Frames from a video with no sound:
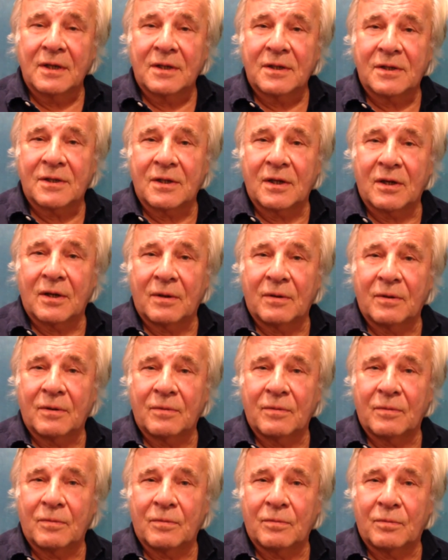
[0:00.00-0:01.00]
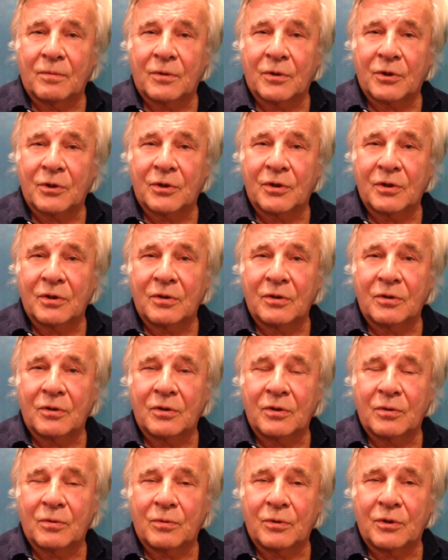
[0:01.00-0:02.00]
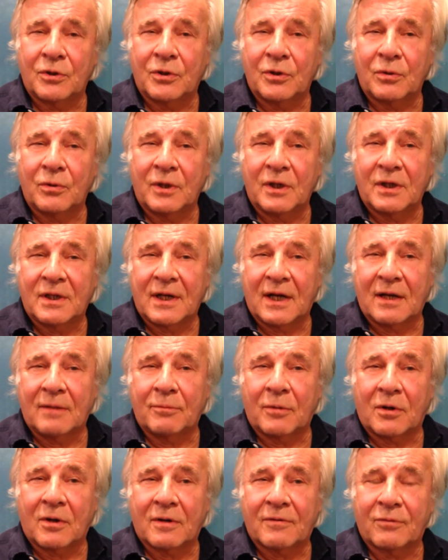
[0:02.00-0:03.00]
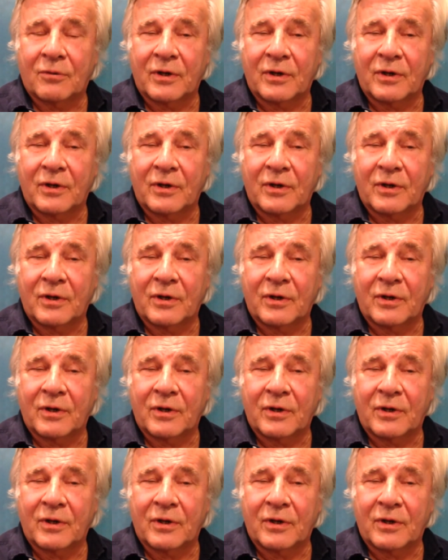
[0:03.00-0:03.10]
So what you would do in Denmark,